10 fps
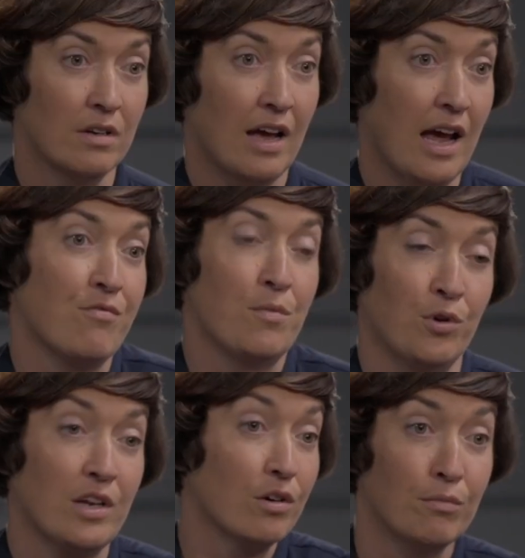
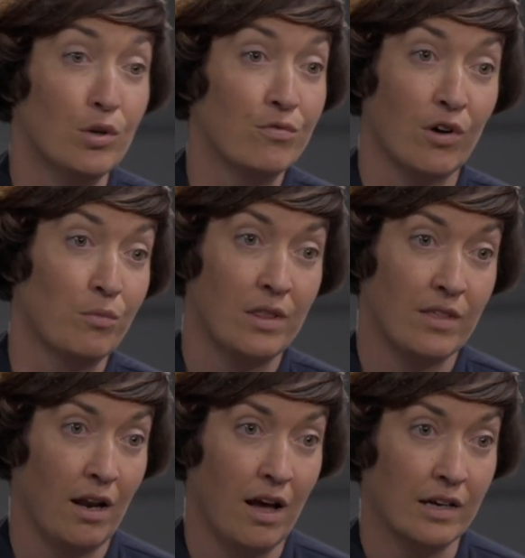everybody can move on with
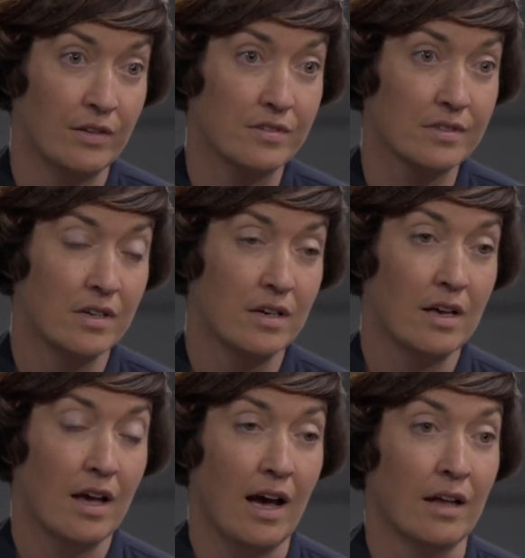their lives.
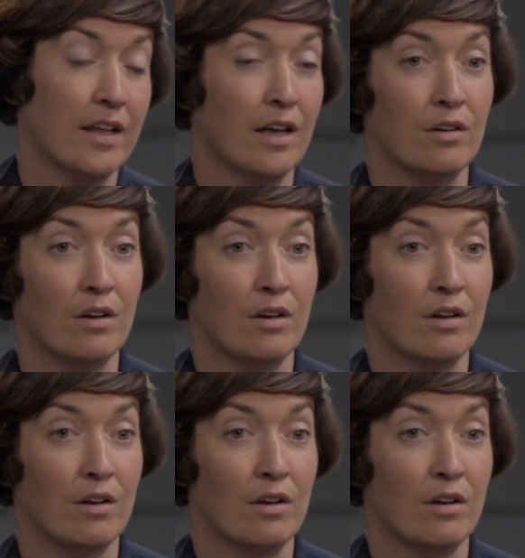And then